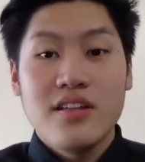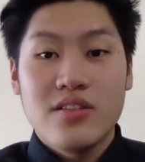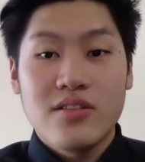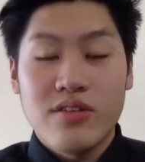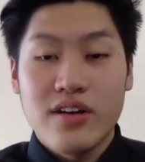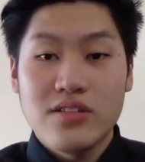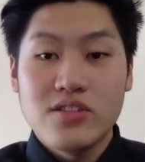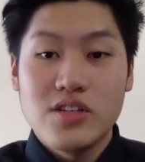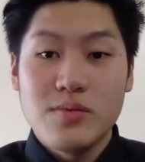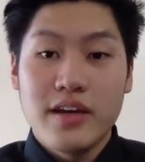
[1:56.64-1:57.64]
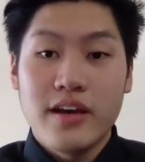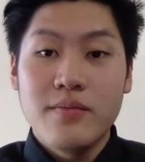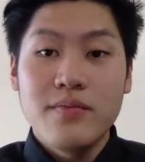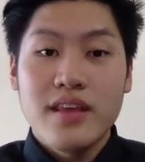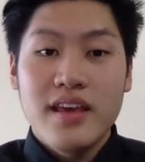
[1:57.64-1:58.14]
throughout the GBM.
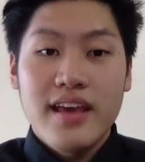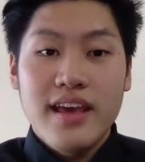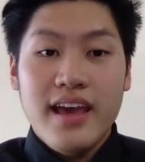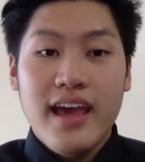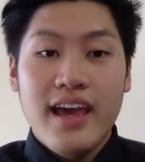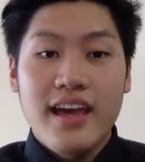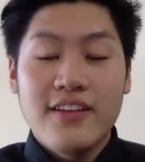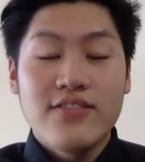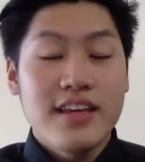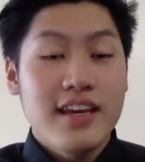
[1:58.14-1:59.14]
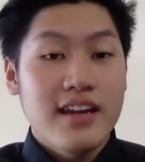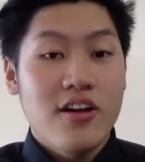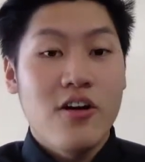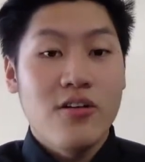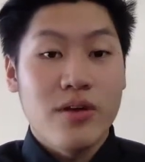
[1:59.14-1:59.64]
And if they get it
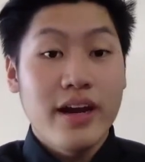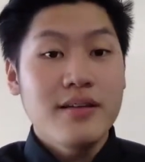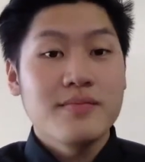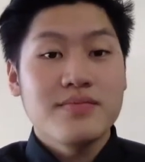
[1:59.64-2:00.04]
all right,